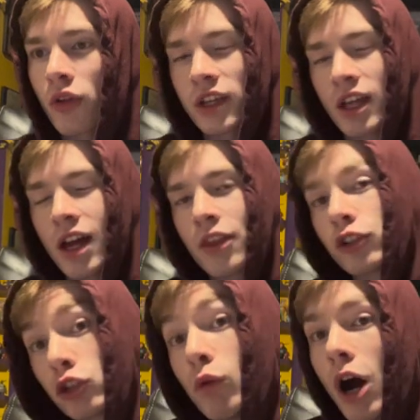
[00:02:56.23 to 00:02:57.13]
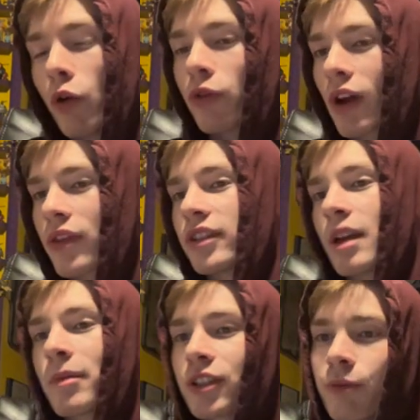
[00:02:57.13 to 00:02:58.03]
the uh, the duo throughout this
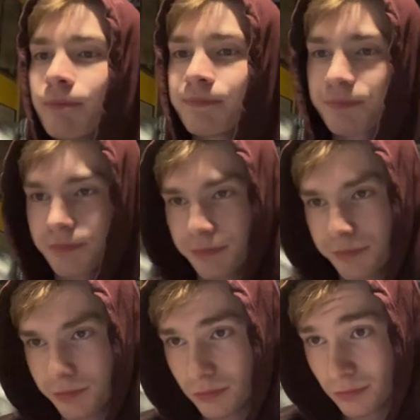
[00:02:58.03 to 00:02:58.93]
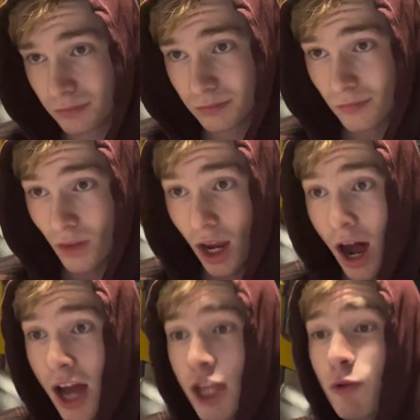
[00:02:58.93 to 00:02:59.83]
episode.
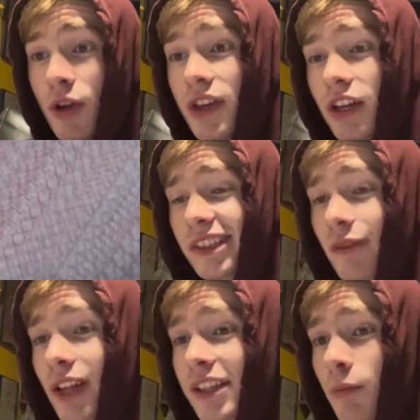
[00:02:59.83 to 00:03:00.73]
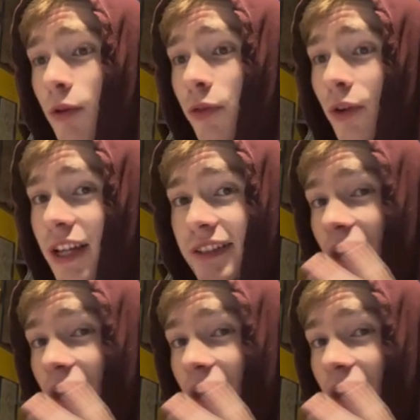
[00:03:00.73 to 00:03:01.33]
Uh, Equine, the uncivilized number three, is